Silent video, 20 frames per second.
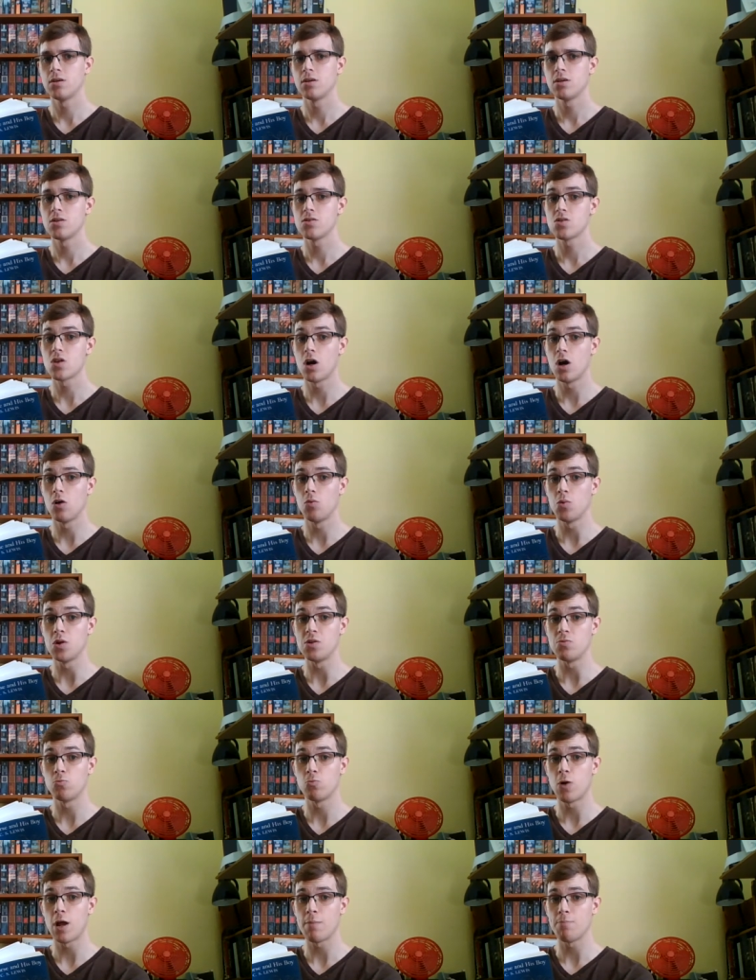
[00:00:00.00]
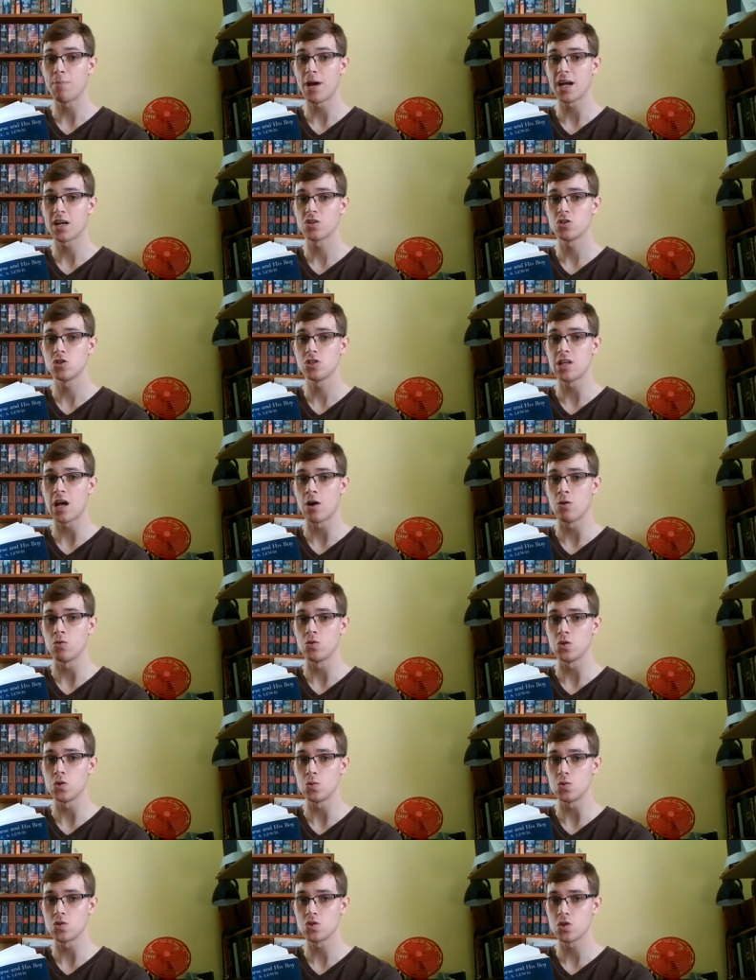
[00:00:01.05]
his heart went right back down
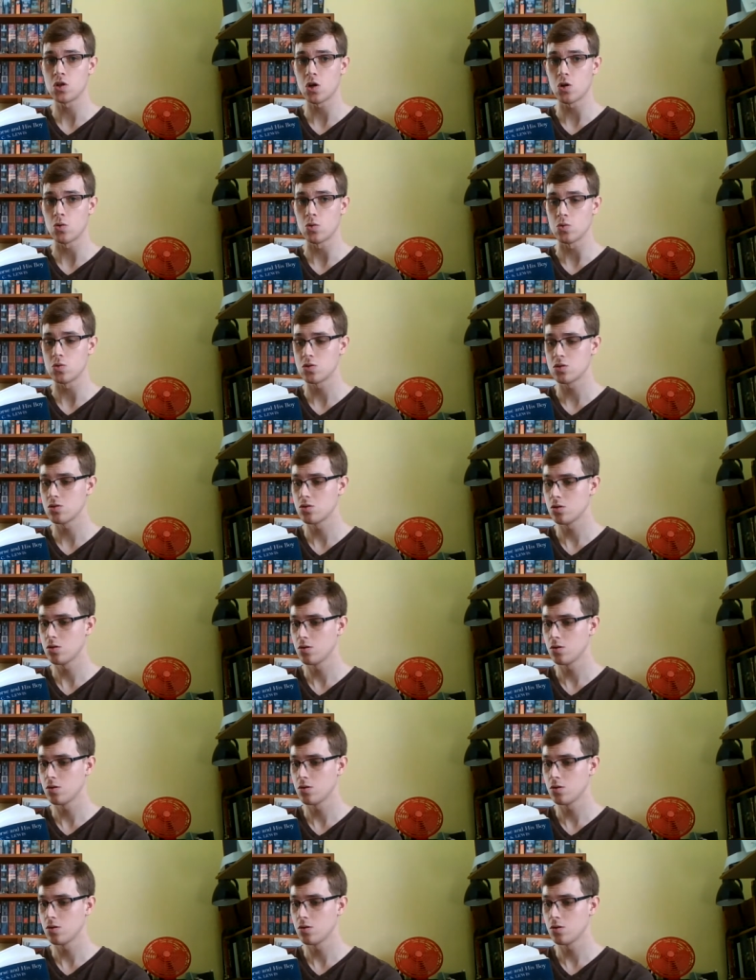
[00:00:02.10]
to his toes.